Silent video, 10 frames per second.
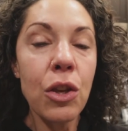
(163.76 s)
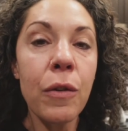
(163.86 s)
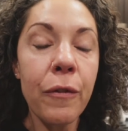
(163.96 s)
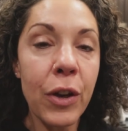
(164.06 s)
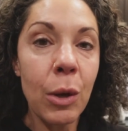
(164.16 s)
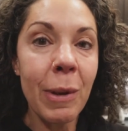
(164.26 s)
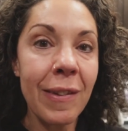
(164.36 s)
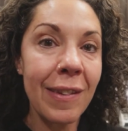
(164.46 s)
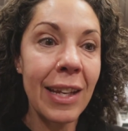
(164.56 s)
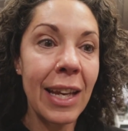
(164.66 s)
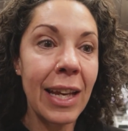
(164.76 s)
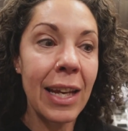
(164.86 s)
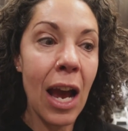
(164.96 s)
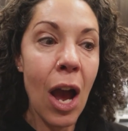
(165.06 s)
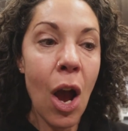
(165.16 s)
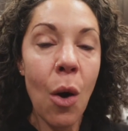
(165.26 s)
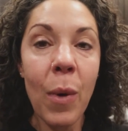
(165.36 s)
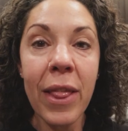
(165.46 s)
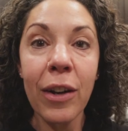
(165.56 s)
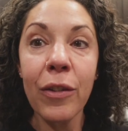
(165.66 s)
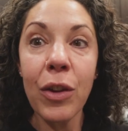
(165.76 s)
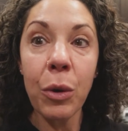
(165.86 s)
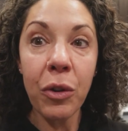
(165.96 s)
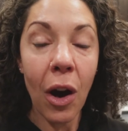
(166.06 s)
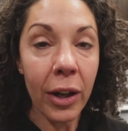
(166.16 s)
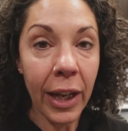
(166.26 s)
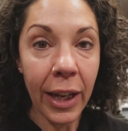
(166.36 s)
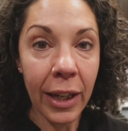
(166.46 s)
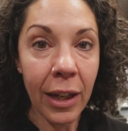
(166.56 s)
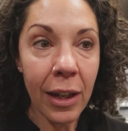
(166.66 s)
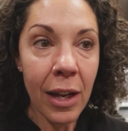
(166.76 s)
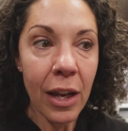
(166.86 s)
you film a scene. When there's no talking,